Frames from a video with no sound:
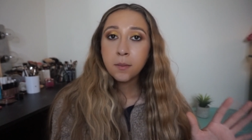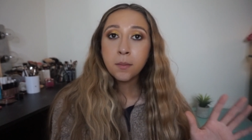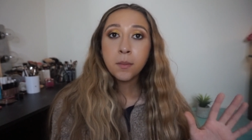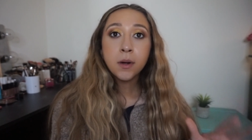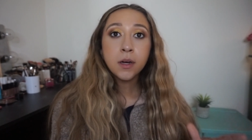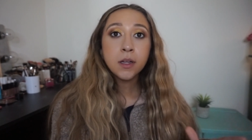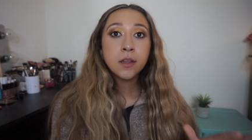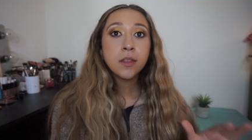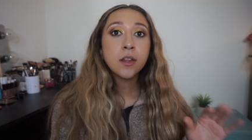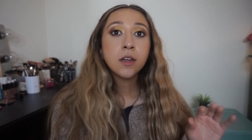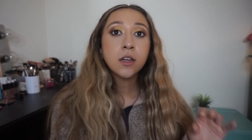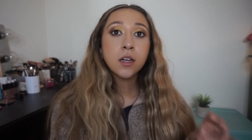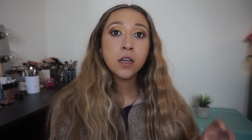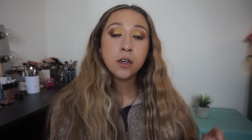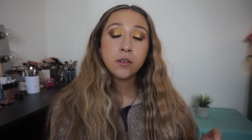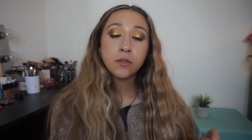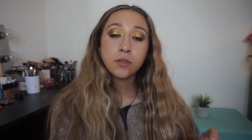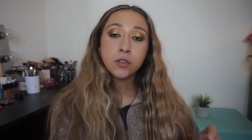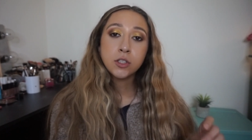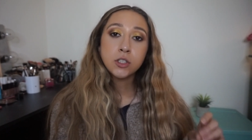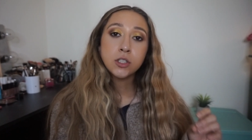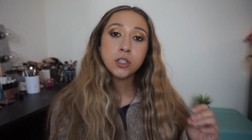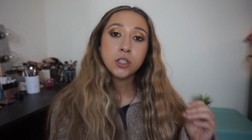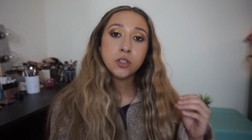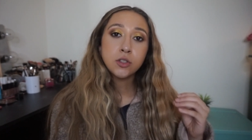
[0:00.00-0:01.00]
But the
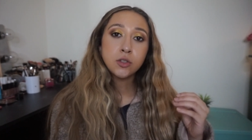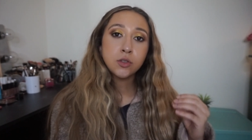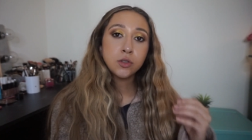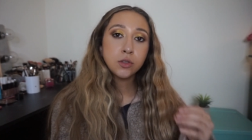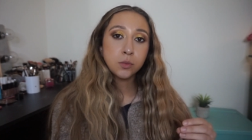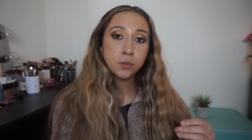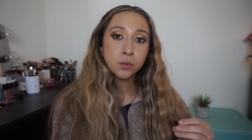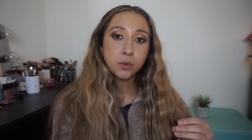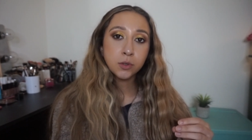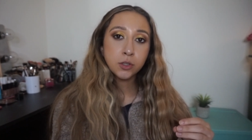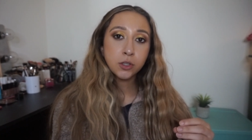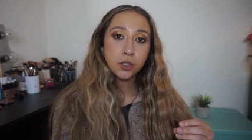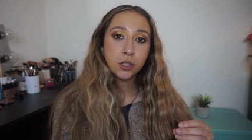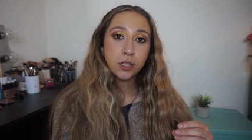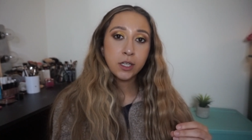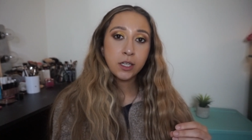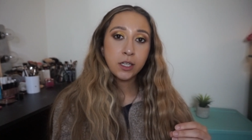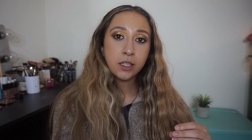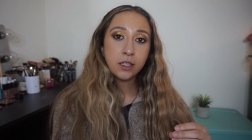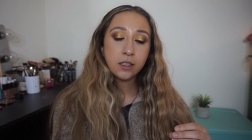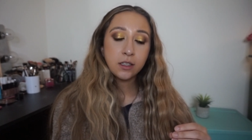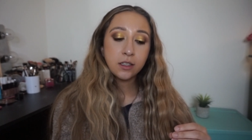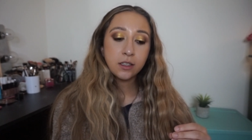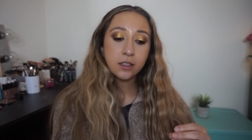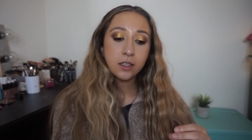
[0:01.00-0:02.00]
coverage is super
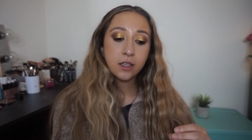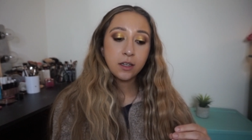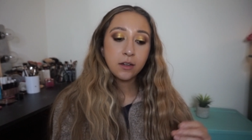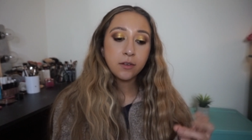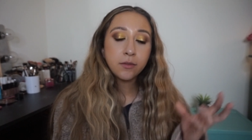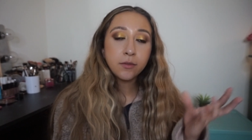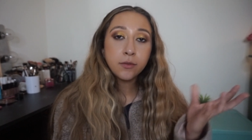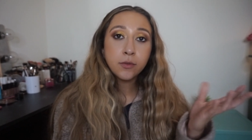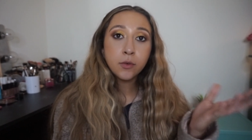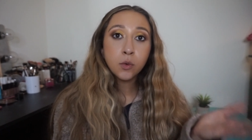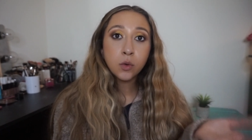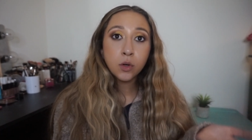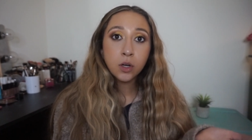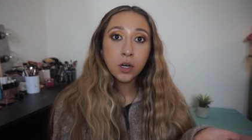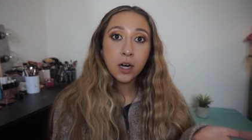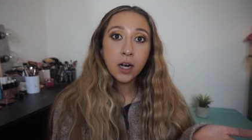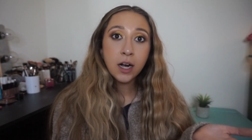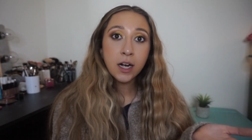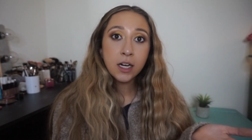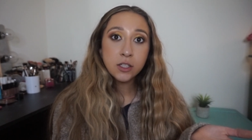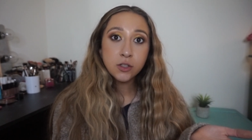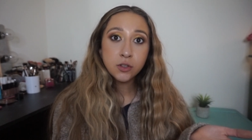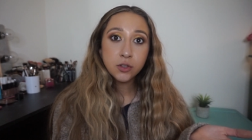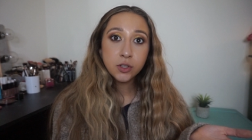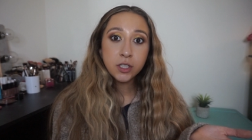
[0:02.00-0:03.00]
great for a
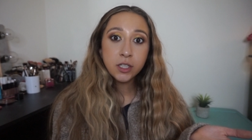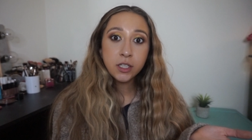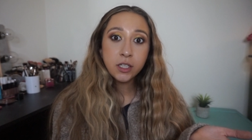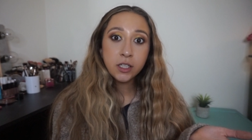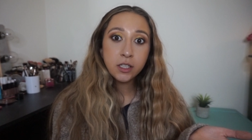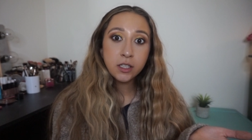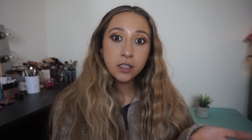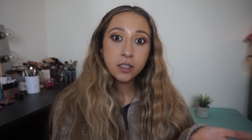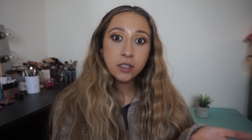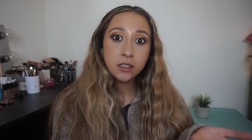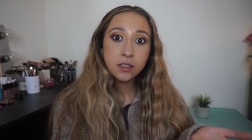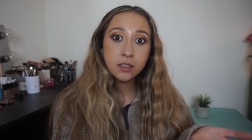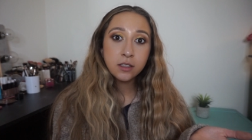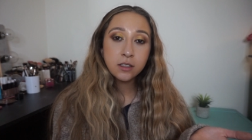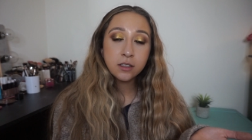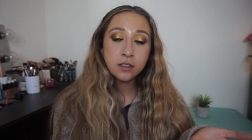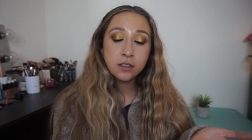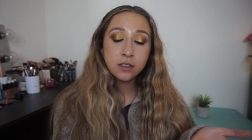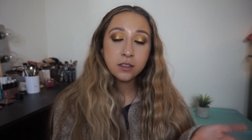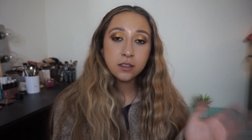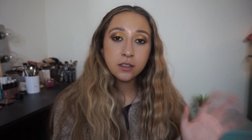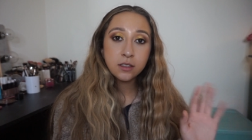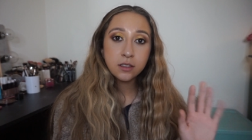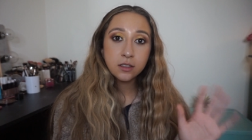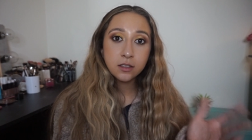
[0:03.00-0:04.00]
hydrating
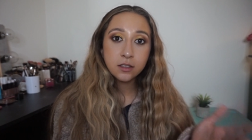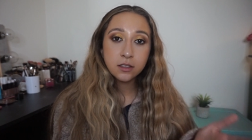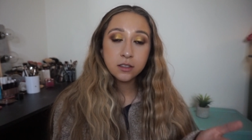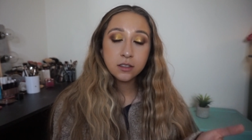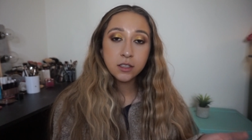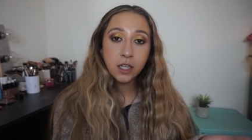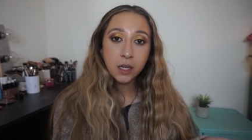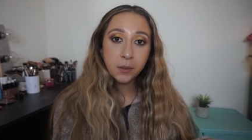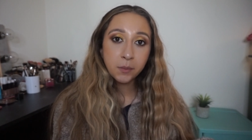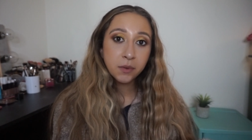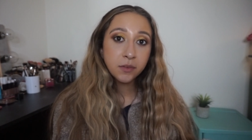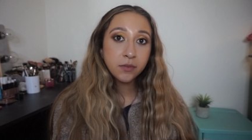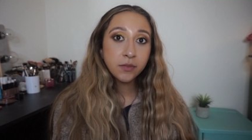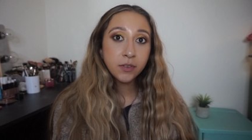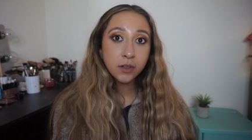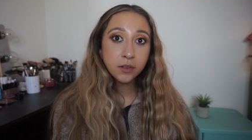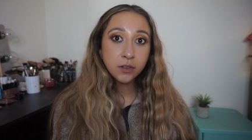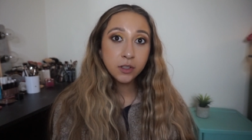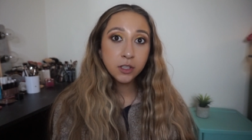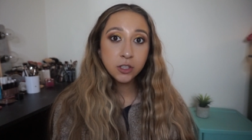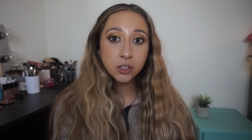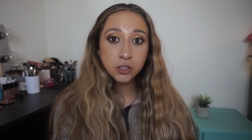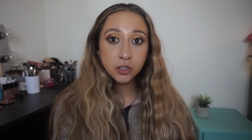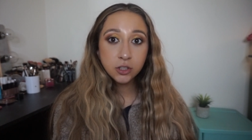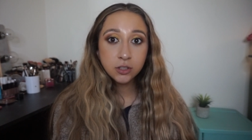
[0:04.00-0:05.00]
type of
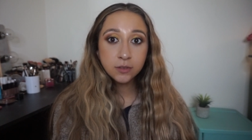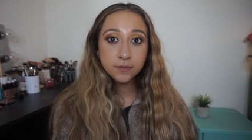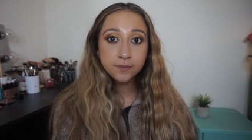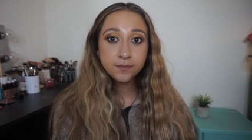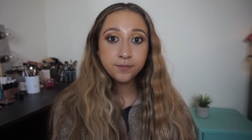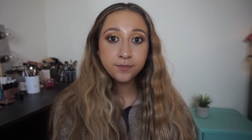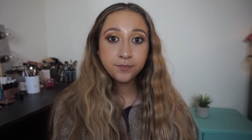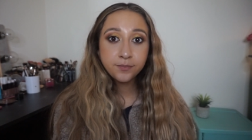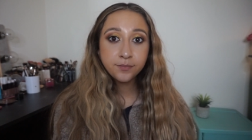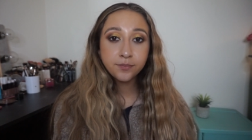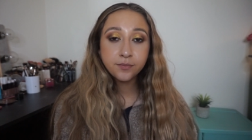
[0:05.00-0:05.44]
foundation.